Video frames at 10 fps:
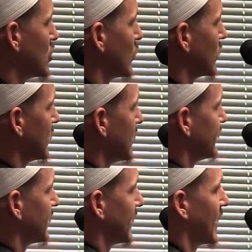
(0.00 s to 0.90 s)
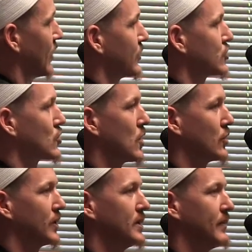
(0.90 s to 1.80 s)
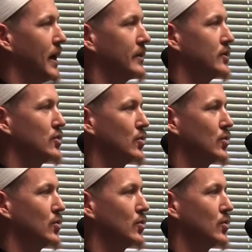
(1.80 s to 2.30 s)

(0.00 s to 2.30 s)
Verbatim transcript: You will leave today with stronger iman than you